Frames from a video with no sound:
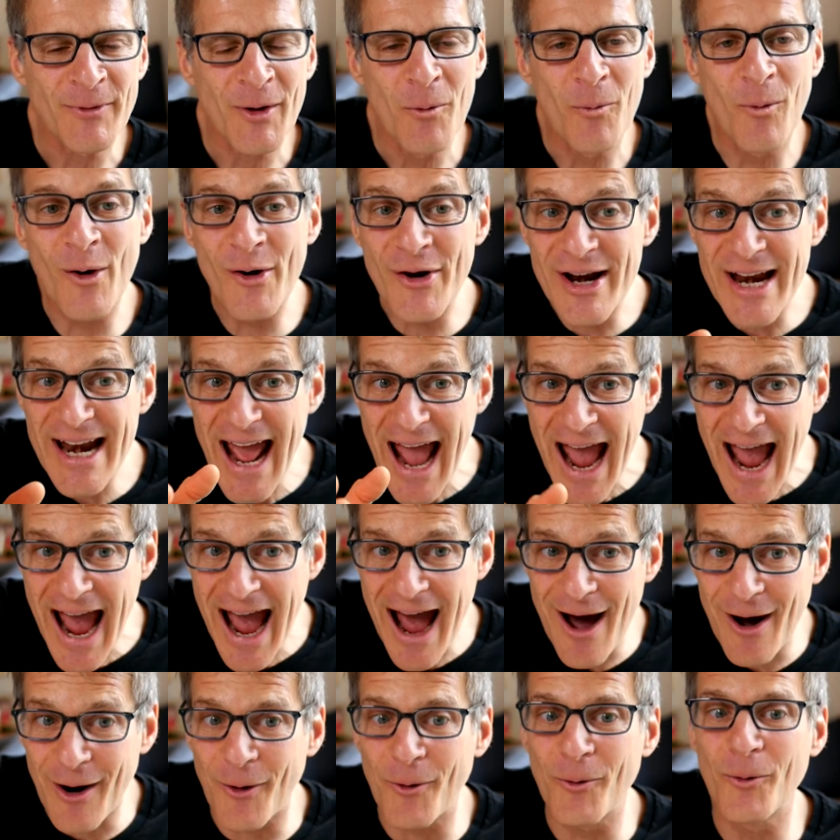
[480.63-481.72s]
Well,
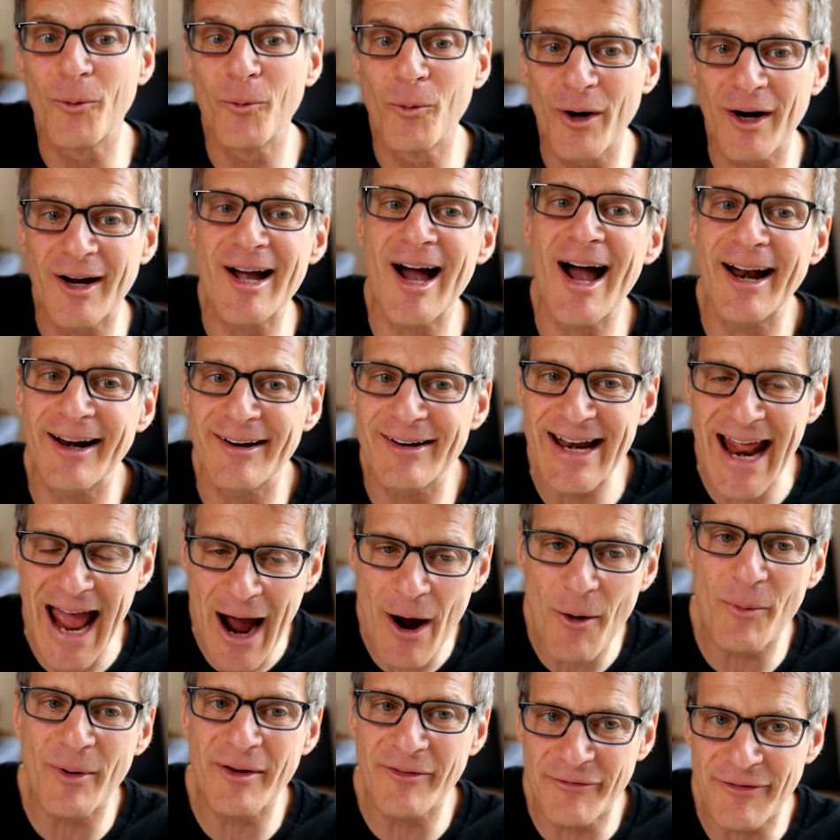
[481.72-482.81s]
now we're kind of,
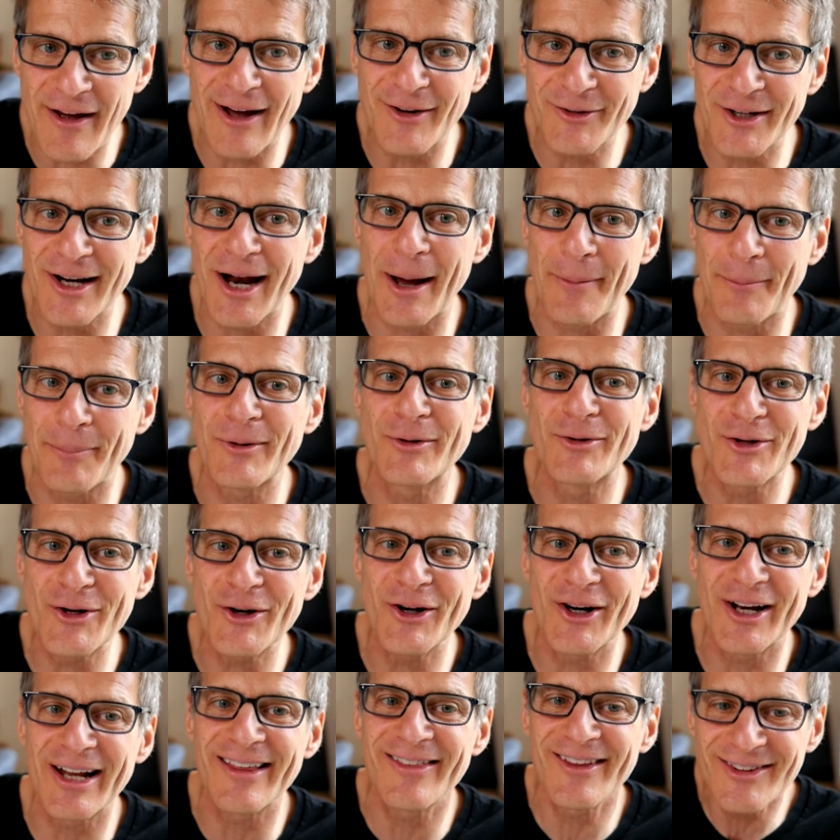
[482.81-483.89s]
now we found an
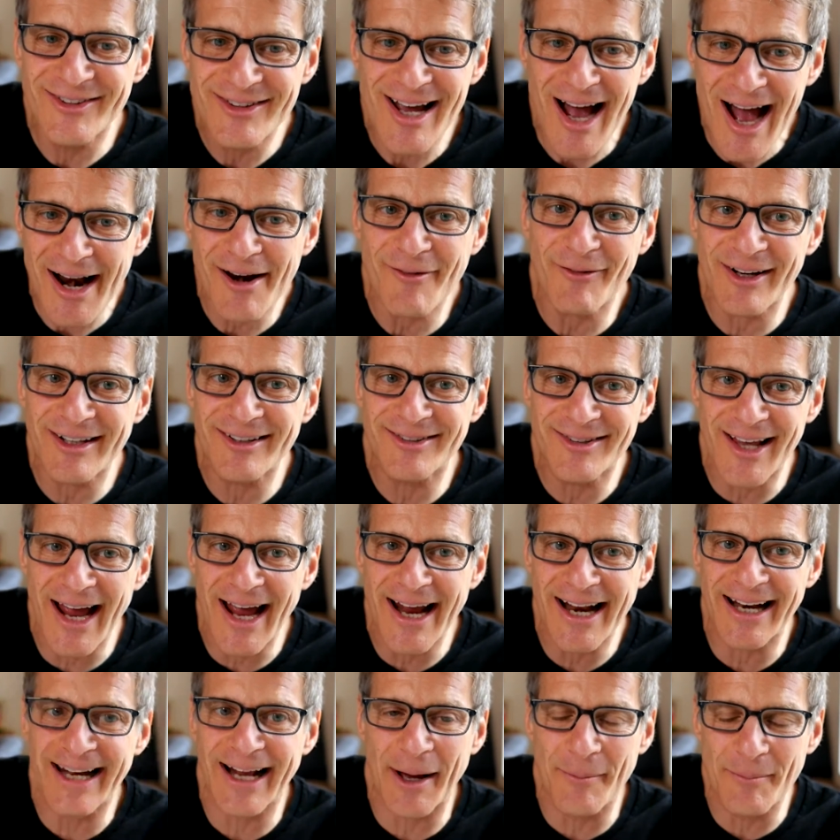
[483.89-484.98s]
opportunity that's kind of
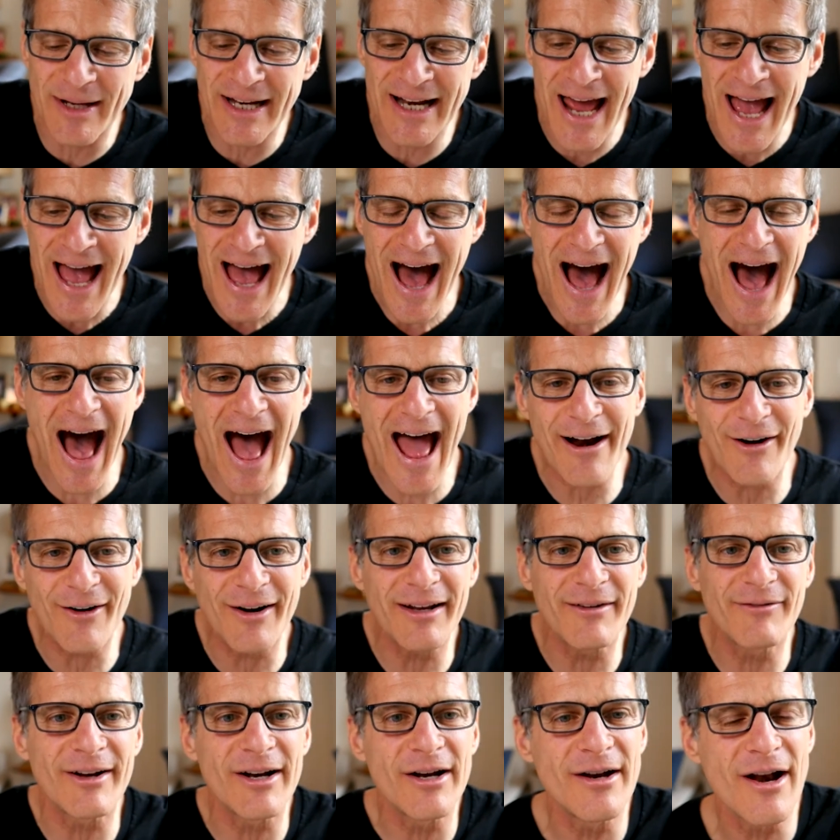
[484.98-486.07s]
exciting. I mean, I don't
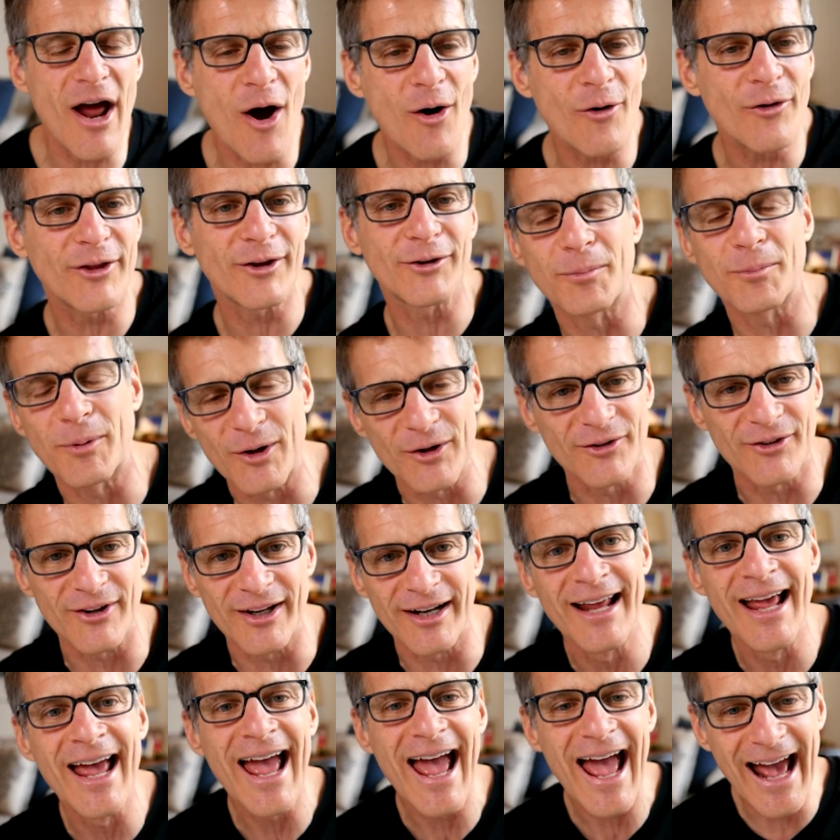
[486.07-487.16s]
even know this person,
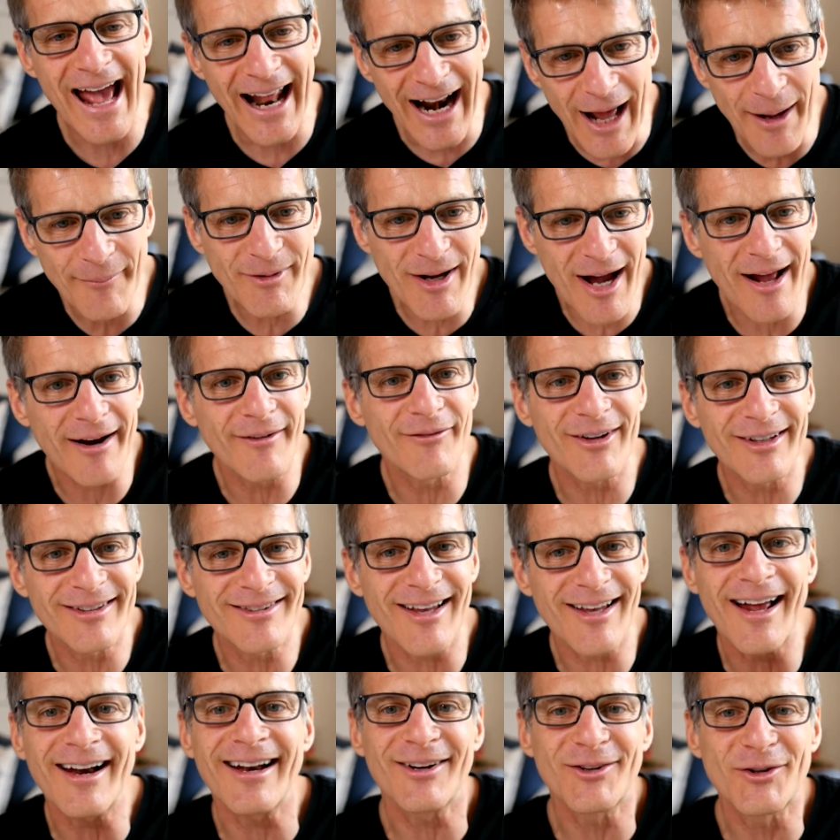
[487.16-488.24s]
and I'm kind of
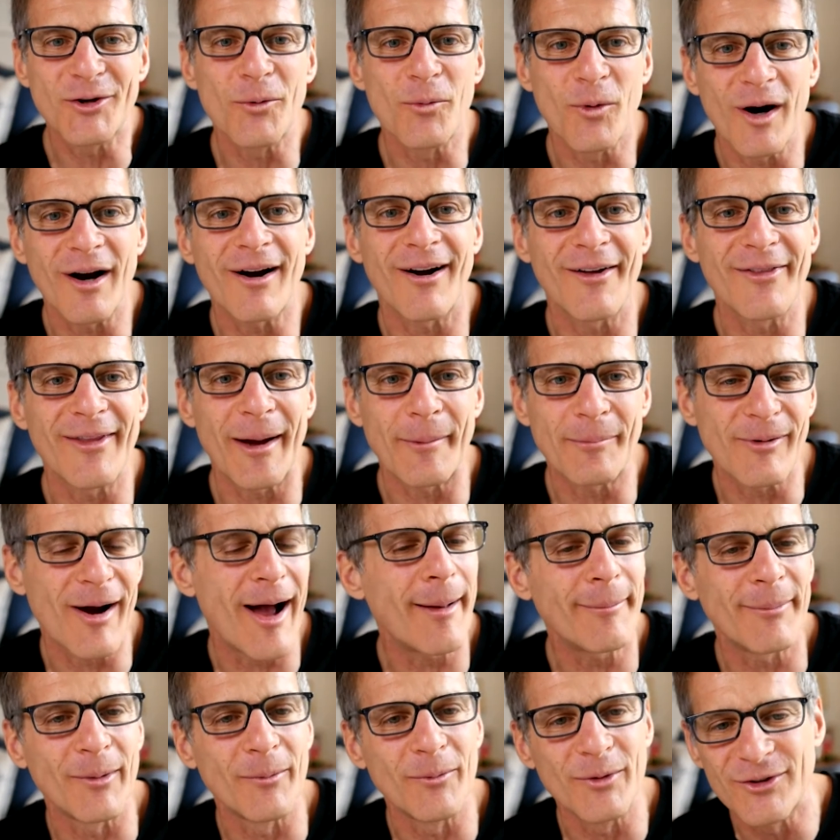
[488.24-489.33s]
excited to work on that
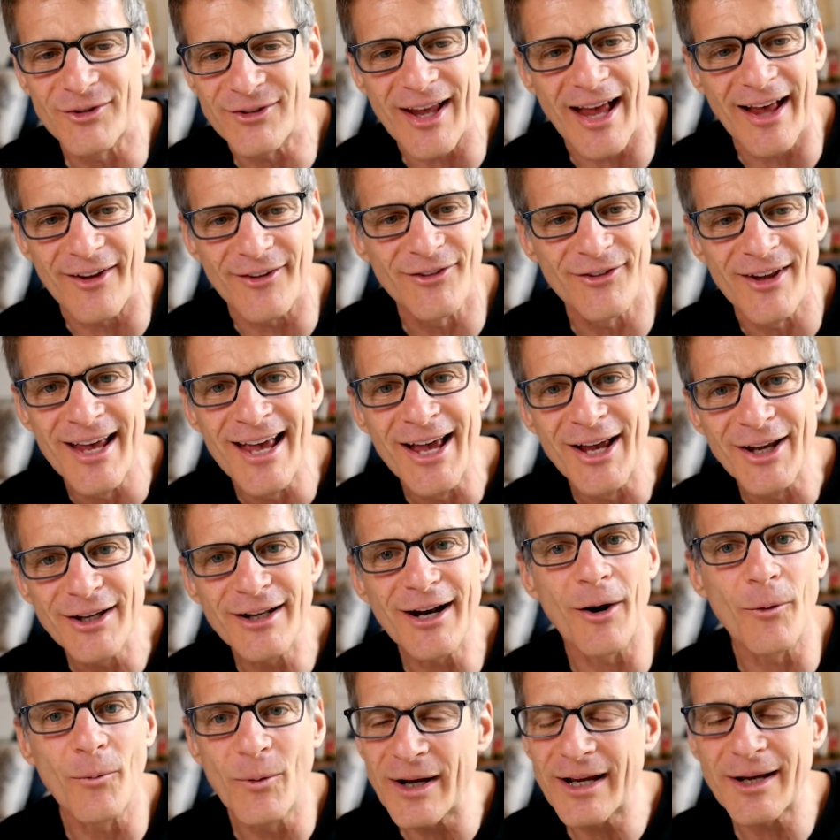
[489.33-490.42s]
problem, which says, you
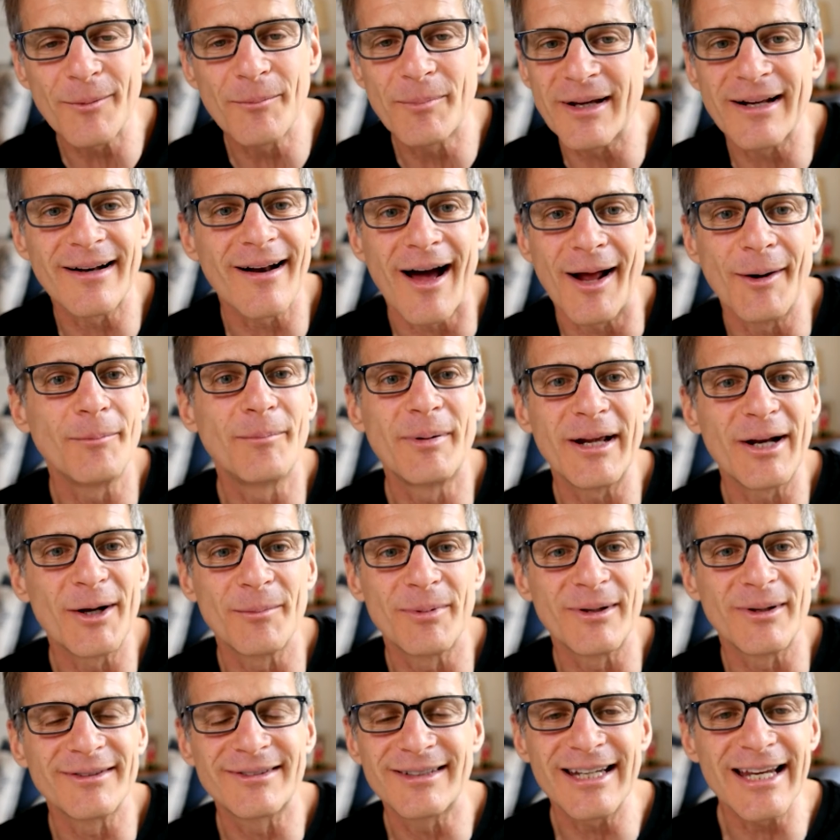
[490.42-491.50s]
know, we could be an
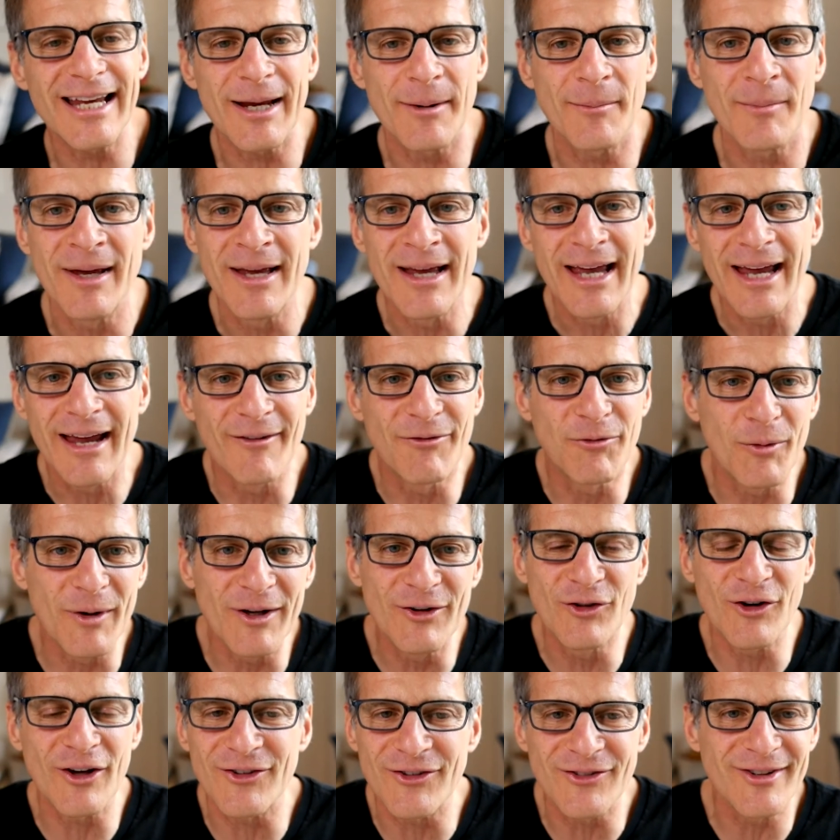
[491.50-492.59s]
unbeatable team if we
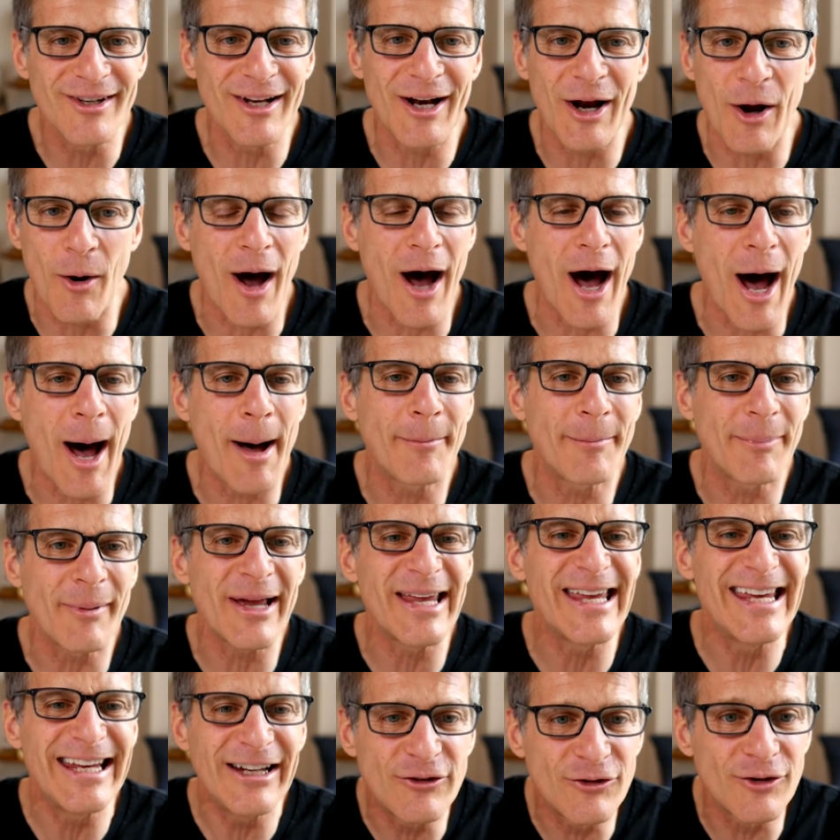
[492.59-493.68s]
just, you know, up
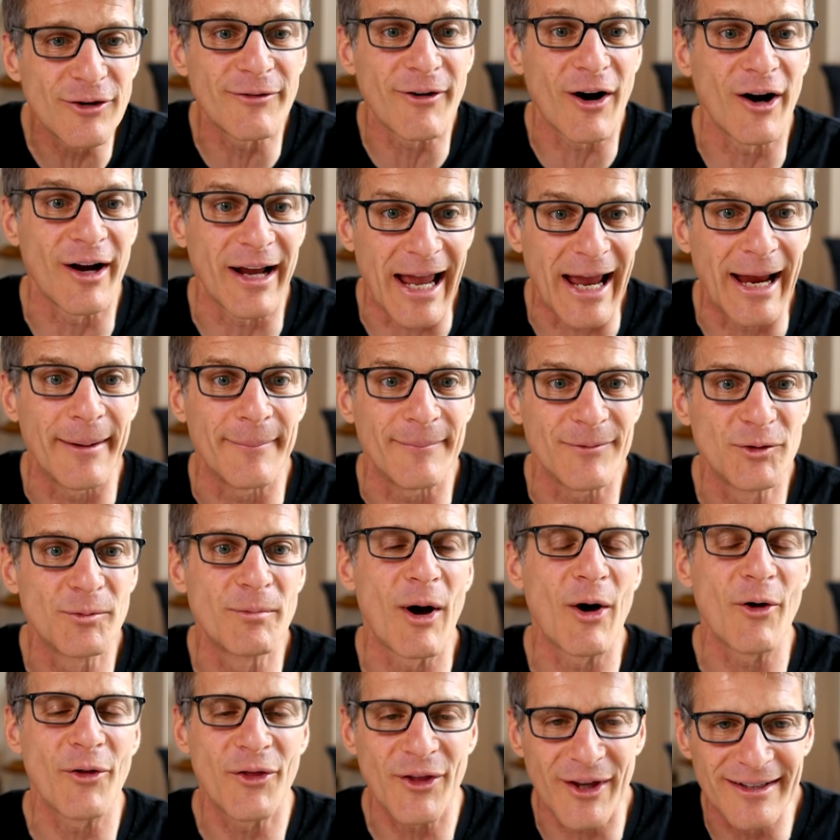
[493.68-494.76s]
each of our games,
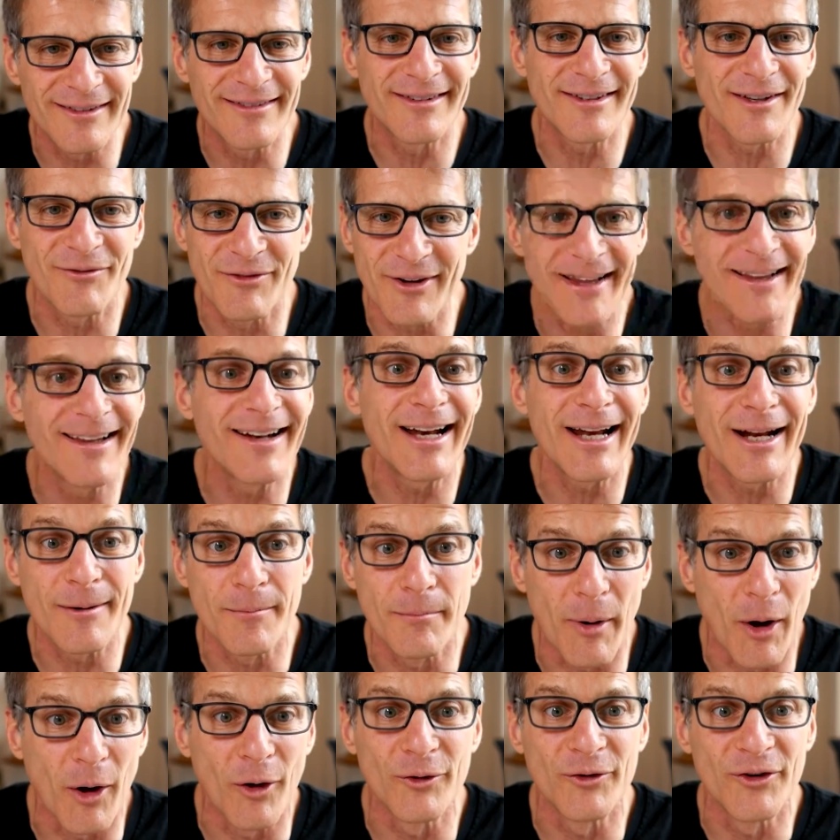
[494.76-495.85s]
both in civility and
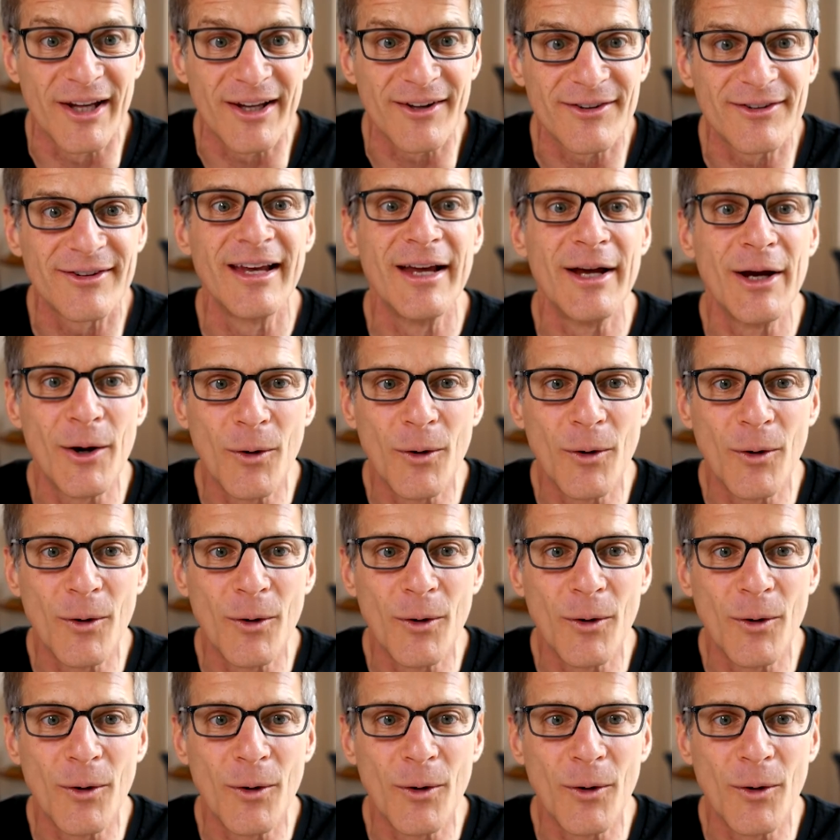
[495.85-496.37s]
boldness.